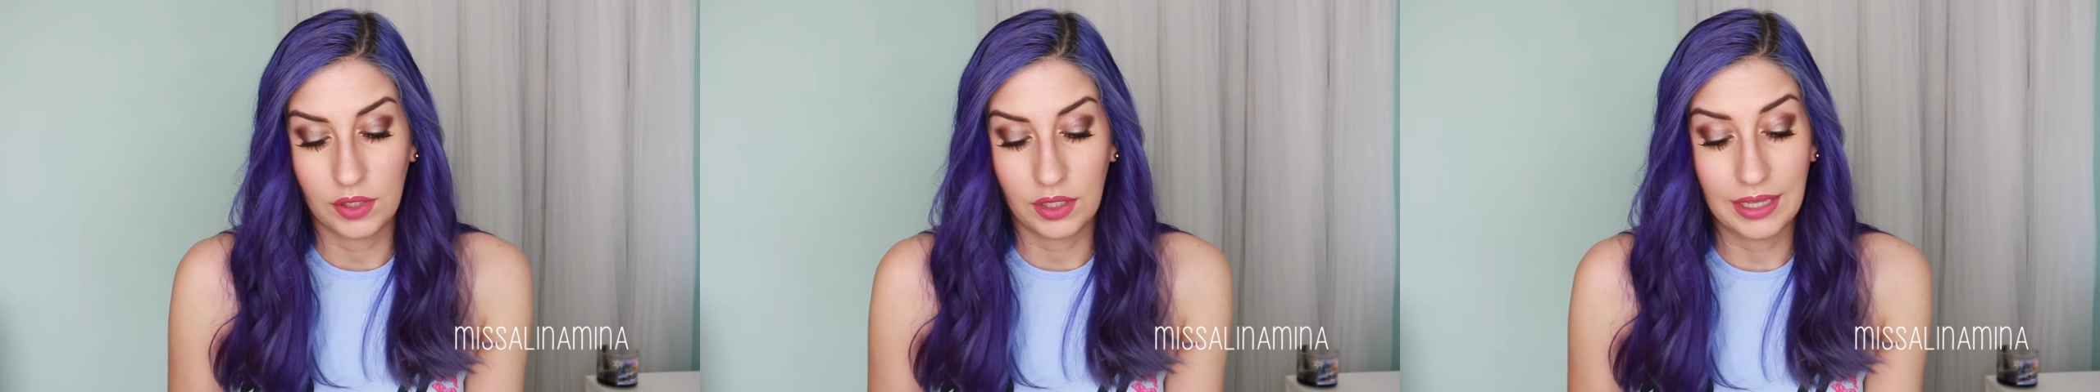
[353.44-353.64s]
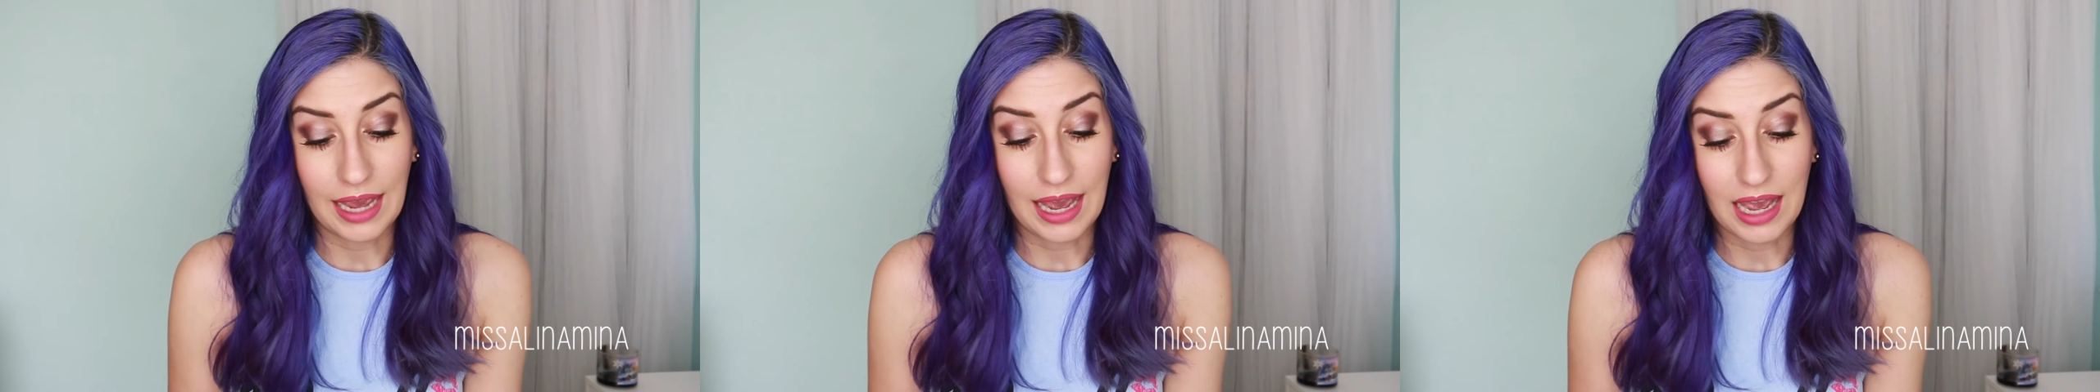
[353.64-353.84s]

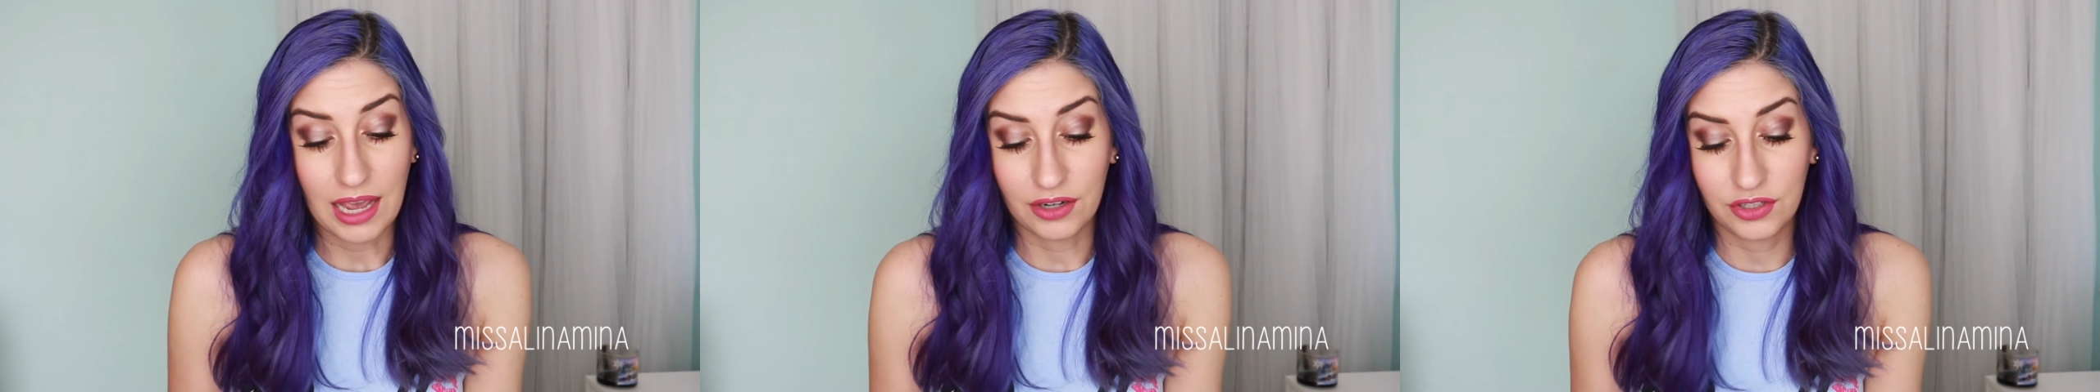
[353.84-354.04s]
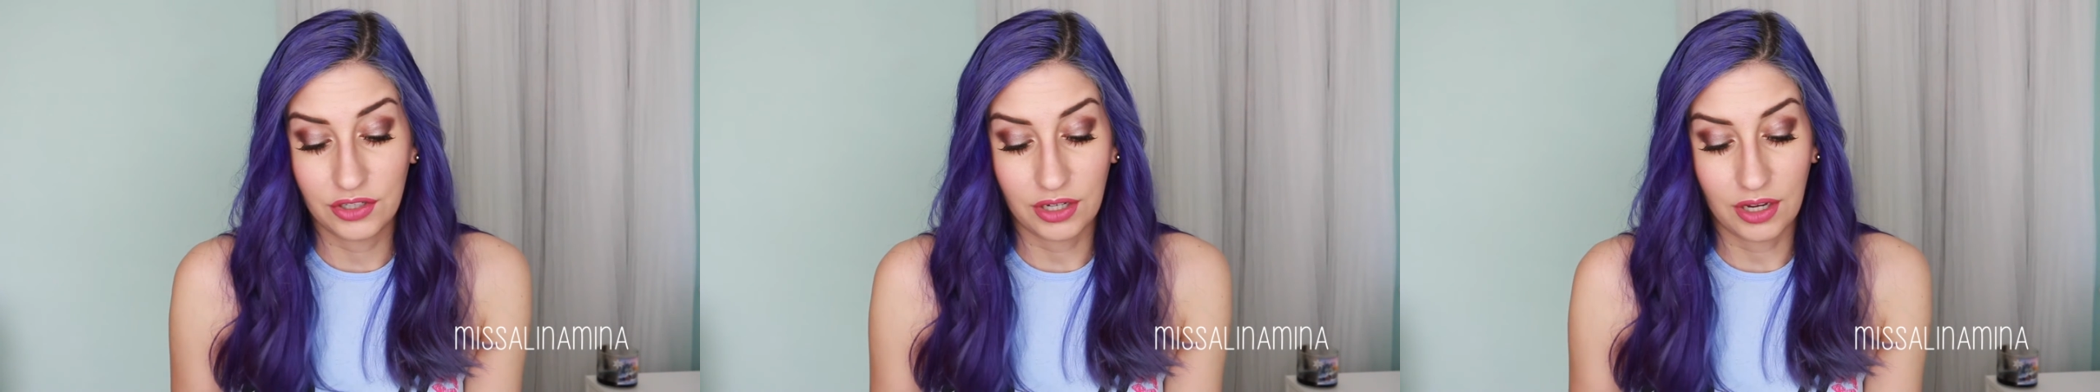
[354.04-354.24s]

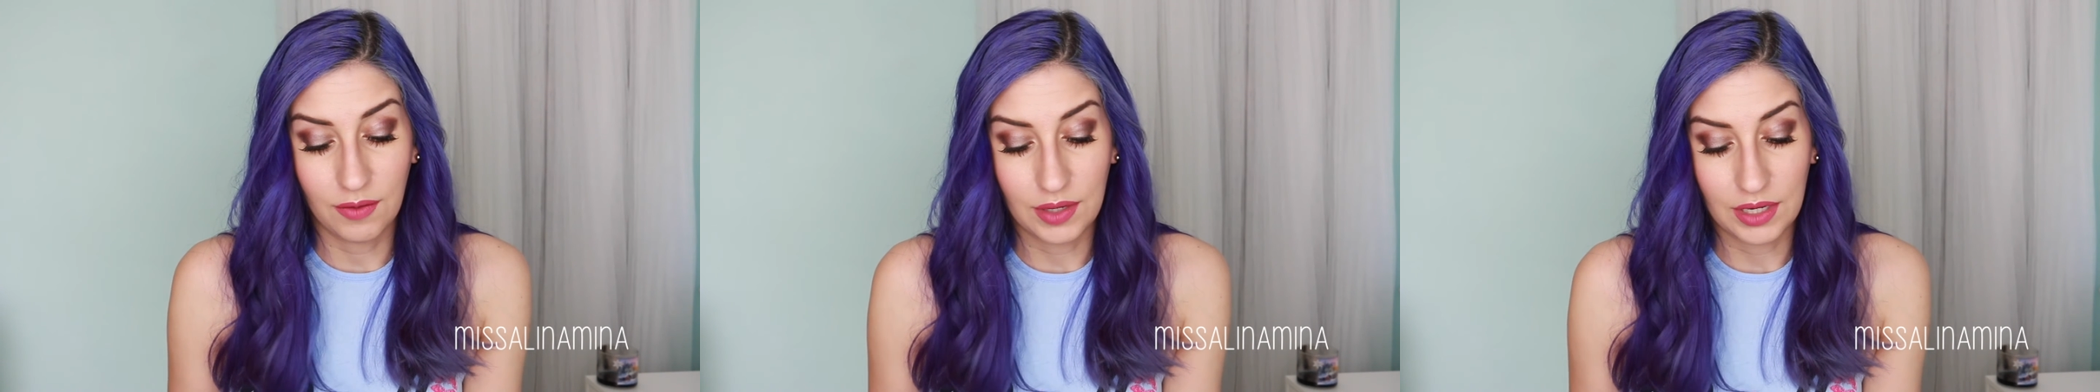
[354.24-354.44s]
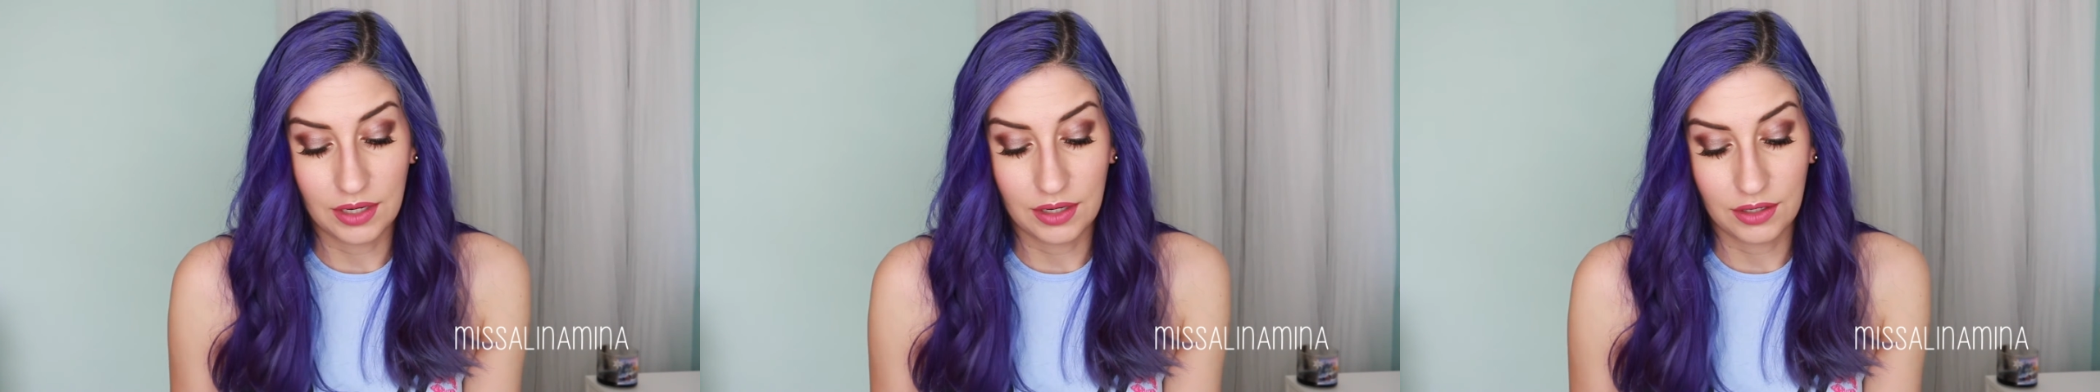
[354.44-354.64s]
Gash,
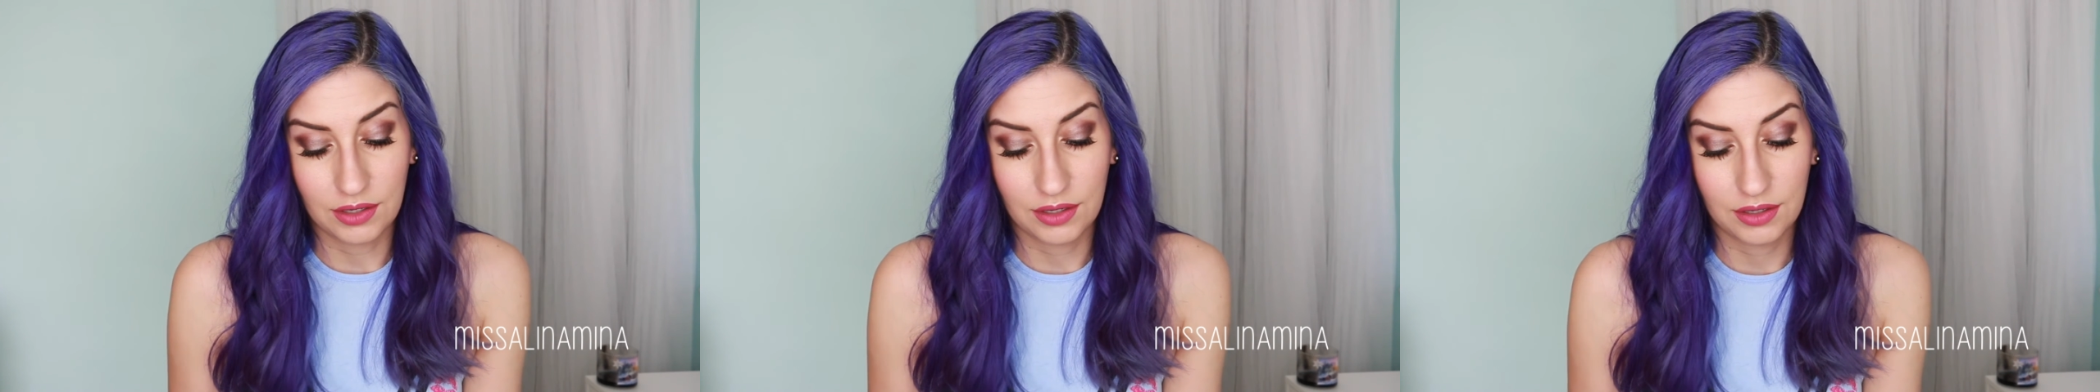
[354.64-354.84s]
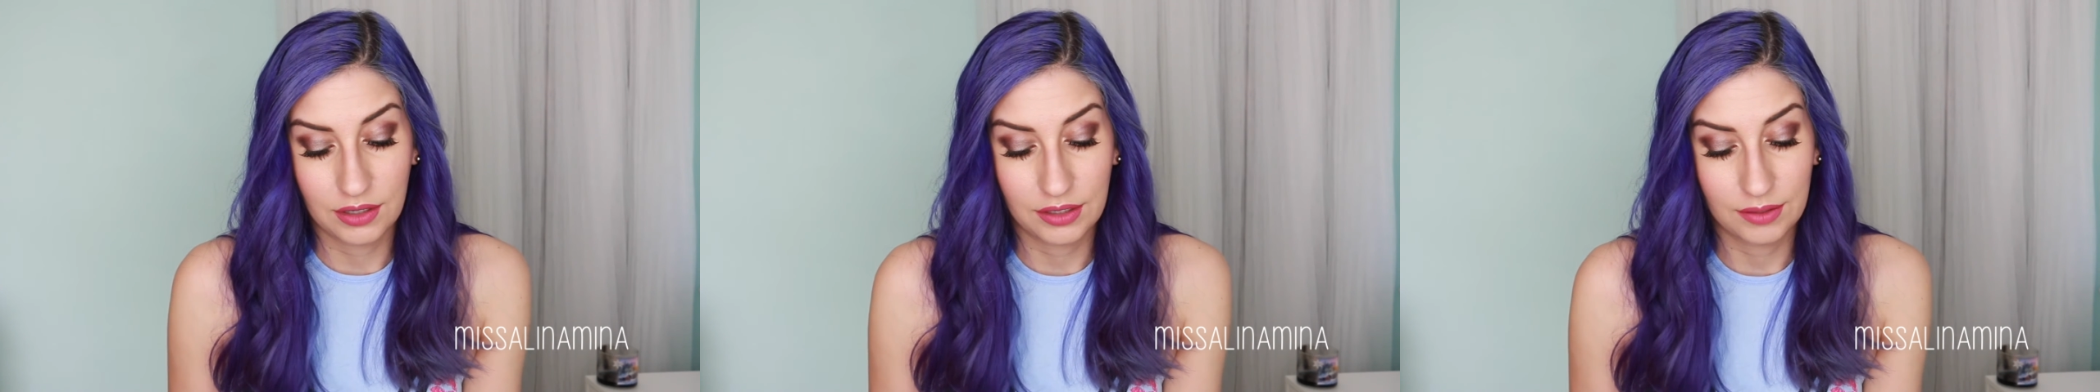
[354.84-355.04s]
and
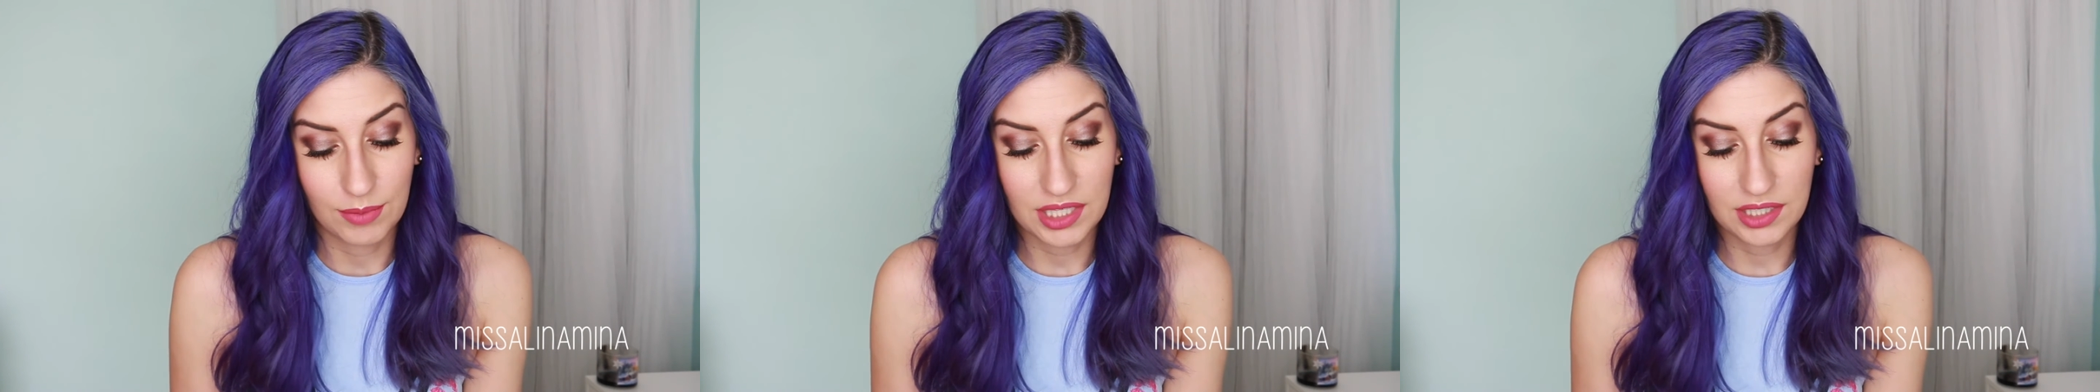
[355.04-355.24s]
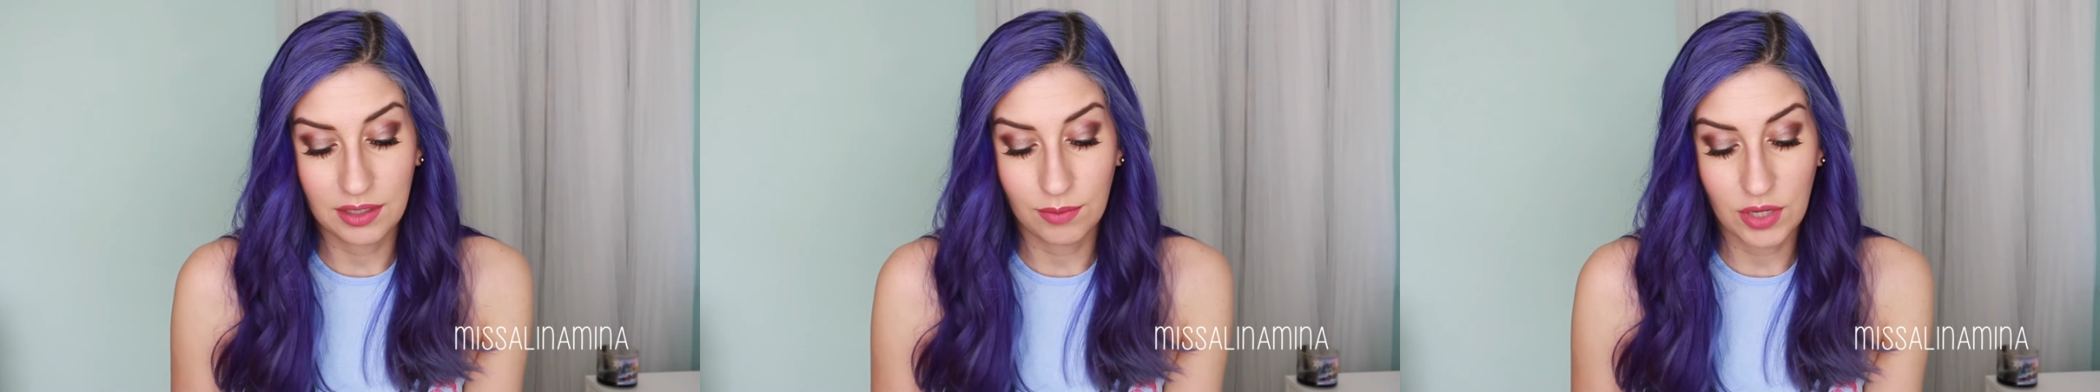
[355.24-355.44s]

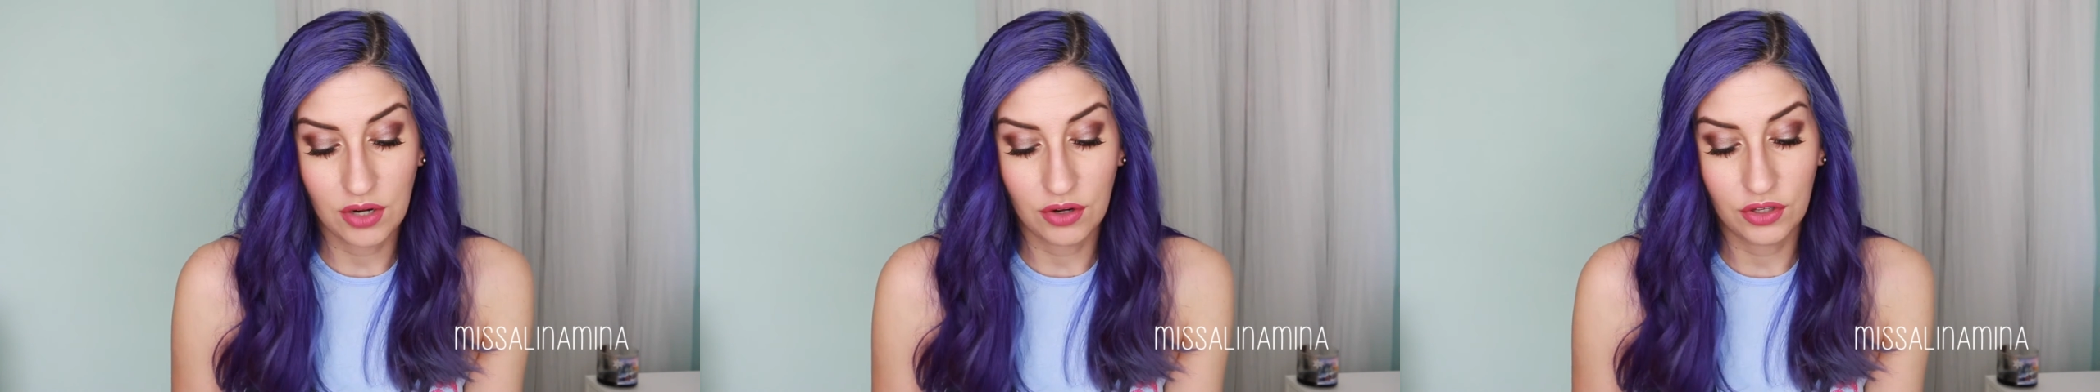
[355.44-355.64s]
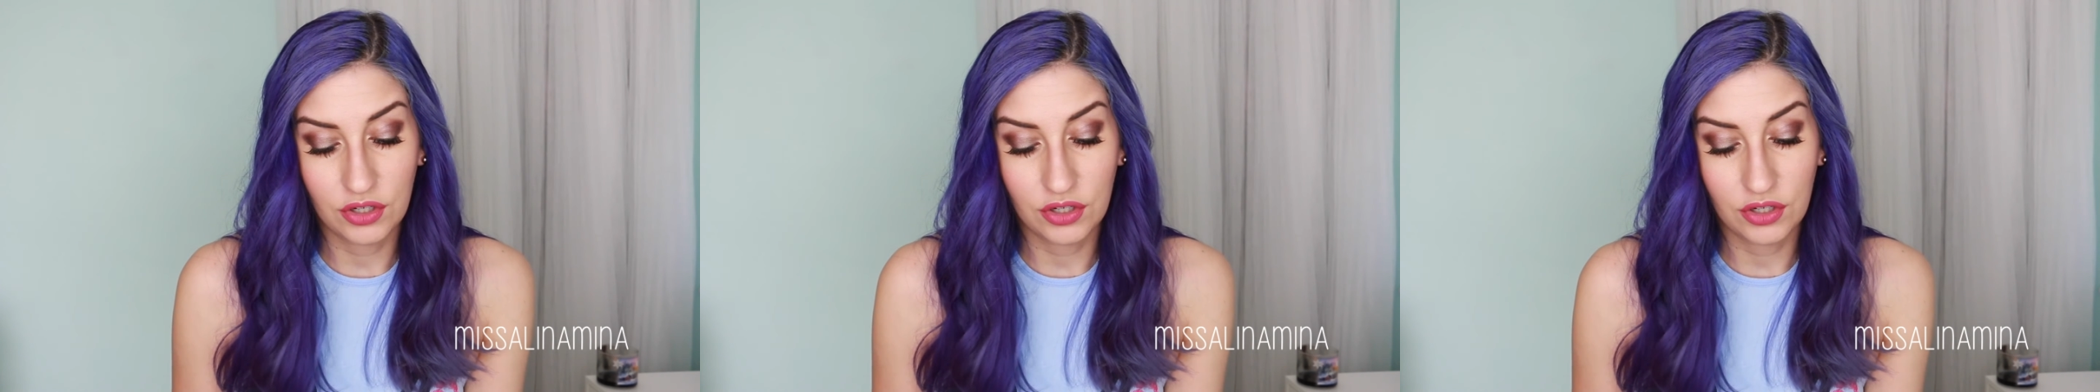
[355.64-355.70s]
Misdemeanor.